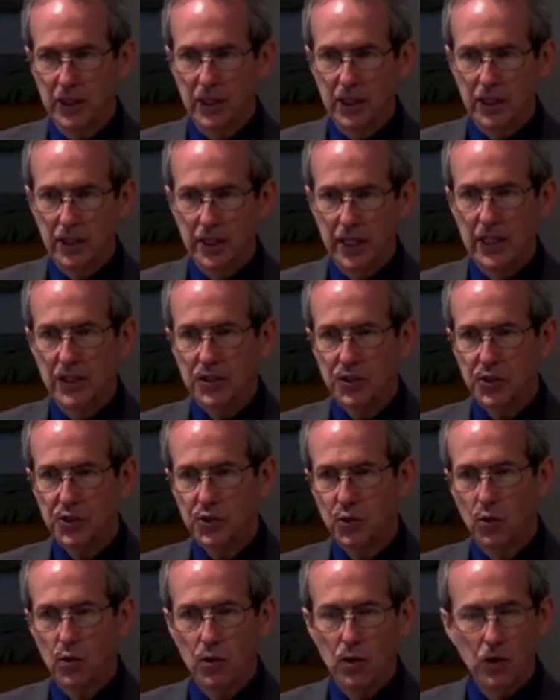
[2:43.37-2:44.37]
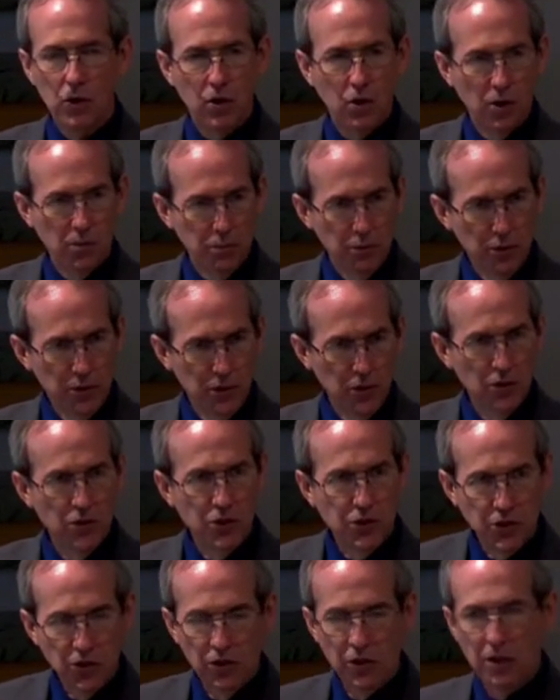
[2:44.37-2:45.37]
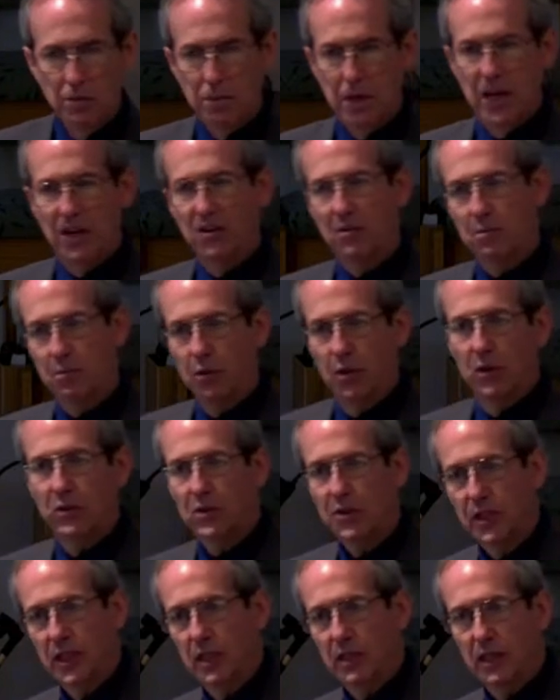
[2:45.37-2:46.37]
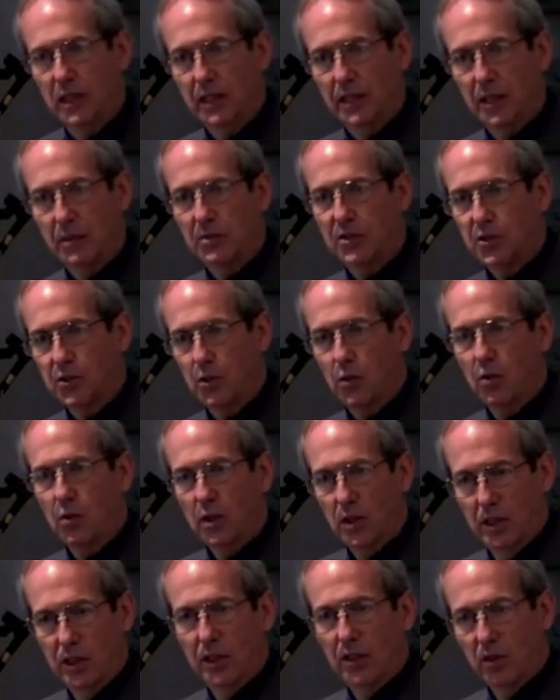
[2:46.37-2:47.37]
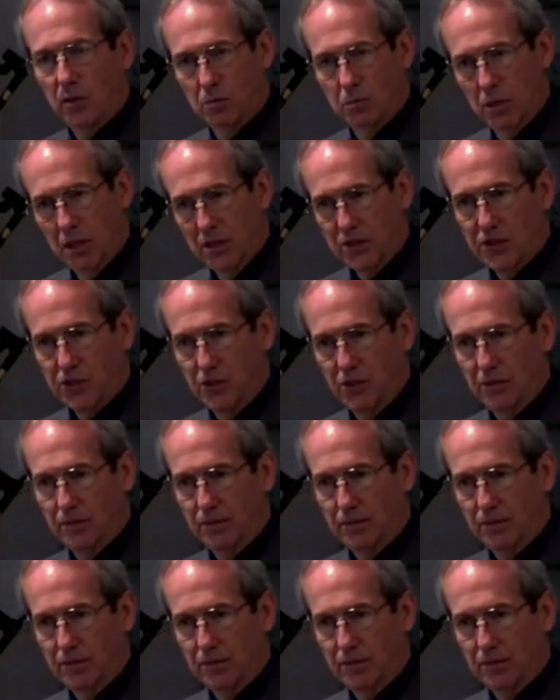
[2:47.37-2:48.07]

they store or produce certain amount of protein that they store in their muscle.